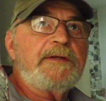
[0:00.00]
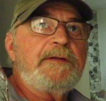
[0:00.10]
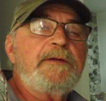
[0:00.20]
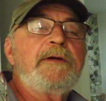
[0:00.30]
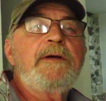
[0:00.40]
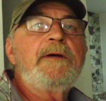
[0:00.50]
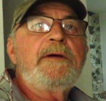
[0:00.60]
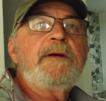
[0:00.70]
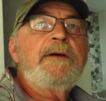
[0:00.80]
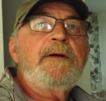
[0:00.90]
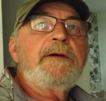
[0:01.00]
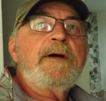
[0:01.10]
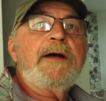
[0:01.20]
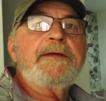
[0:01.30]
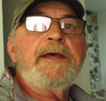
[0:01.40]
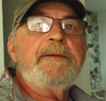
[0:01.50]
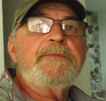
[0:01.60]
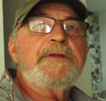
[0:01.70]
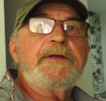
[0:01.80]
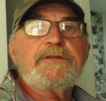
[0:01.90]
and I came
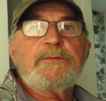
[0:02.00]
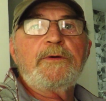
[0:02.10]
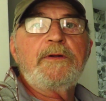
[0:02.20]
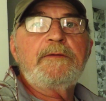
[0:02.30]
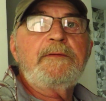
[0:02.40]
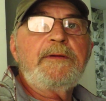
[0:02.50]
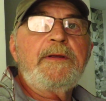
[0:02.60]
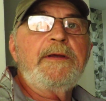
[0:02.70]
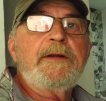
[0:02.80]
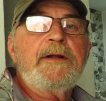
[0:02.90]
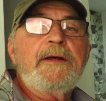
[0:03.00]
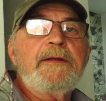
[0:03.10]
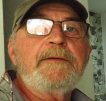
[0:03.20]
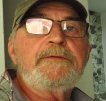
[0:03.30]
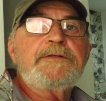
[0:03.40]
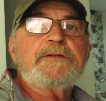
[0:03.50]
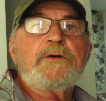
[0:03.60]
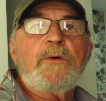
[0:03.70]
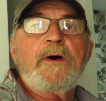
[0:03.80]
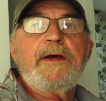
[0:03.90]
to this one, and it was just
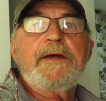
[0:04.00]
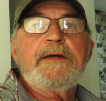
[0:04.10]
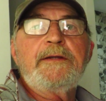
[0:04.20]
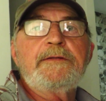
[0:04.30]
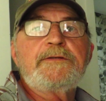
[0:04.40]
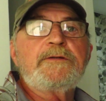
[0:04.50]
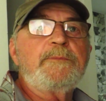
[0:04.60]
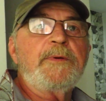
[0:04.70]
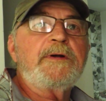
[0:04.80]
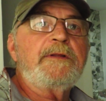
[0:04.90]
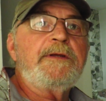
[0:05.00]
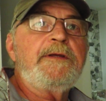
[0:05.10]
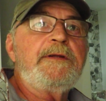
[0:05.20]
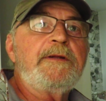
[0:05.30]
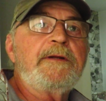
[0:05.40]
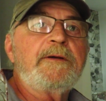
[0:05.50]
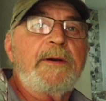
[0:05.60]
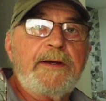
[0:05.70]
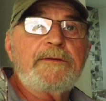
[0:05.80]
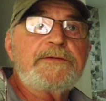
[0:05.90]
quiet and super clean, and the
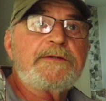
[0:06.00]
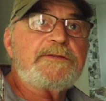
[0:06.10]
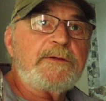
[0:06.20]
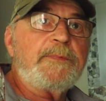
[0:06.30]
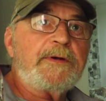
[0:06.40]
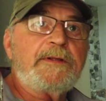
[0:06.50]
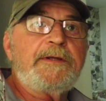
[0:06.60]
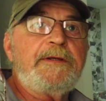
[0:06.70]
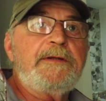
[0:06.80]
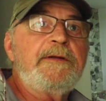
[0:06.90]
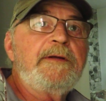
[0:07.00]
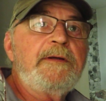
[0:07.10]
grounds are super clean,